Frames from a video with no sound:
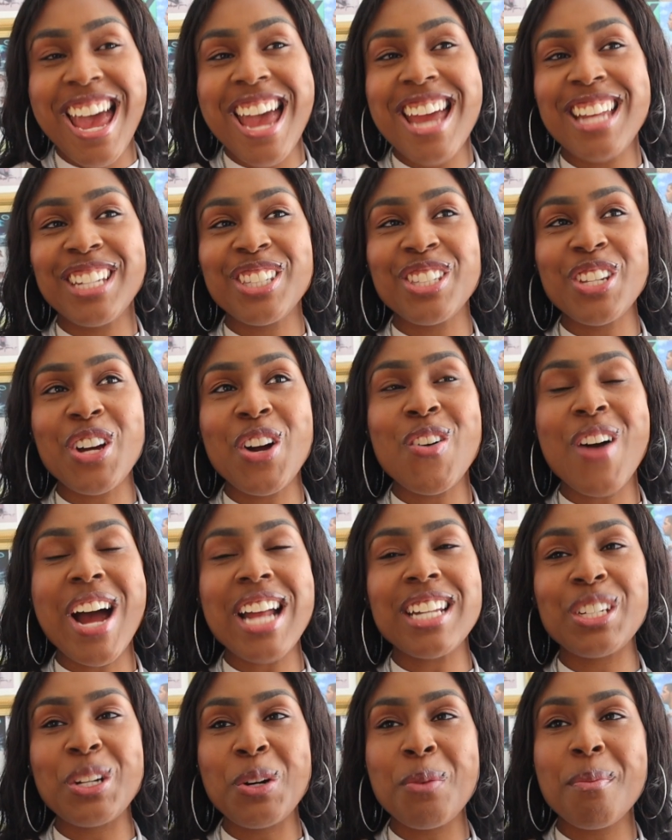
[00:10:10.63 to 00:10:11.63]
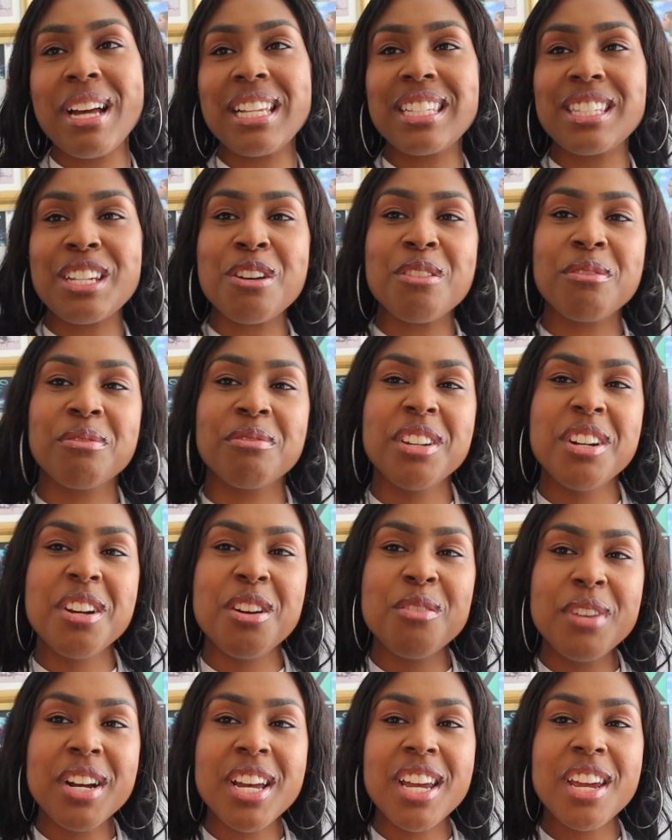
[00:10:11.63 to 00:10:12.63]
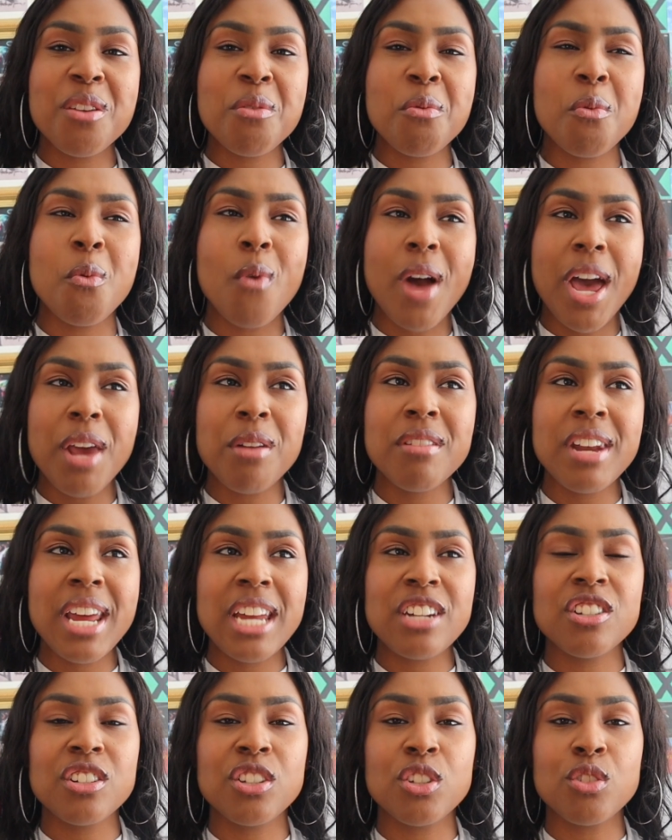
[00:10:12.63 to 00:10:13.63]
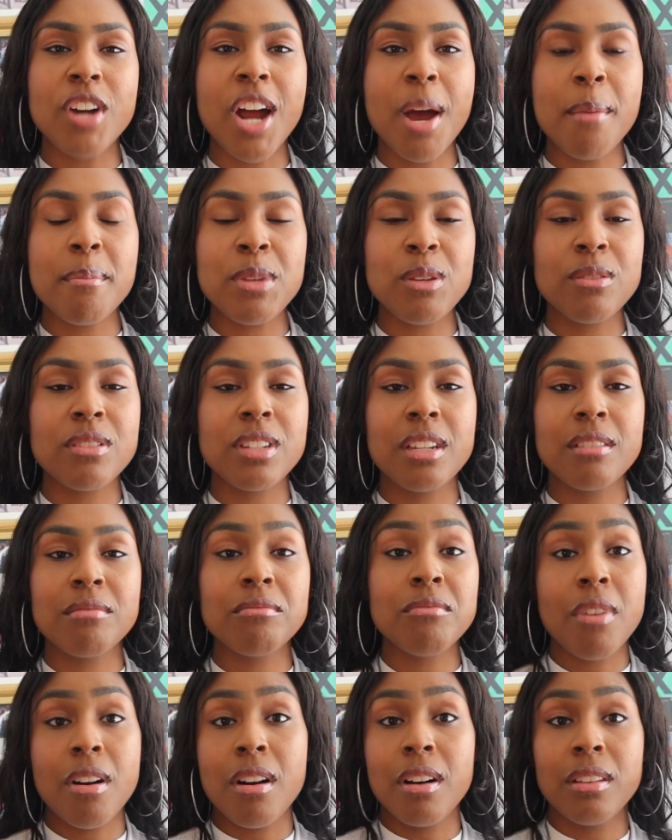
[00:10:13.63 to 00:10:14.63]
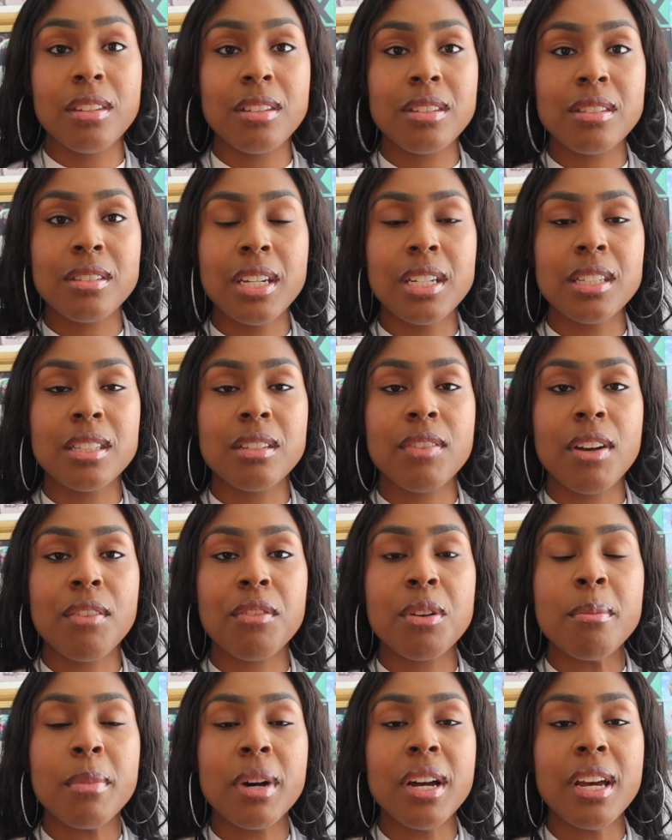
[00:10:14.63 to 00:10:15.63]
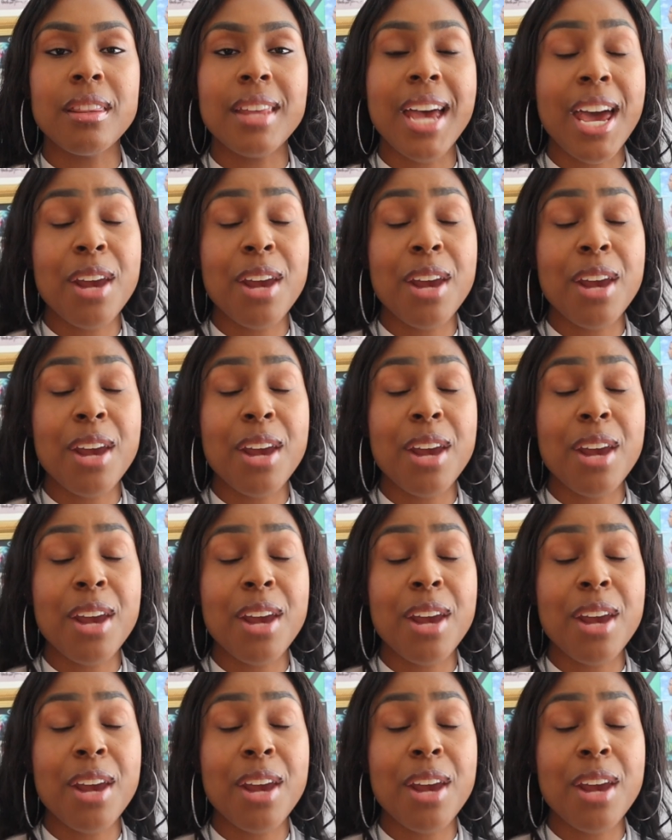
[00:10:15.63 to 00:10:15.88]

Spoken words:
And so I told myself, you know what? Why don't I just drop music on the 6th of every month?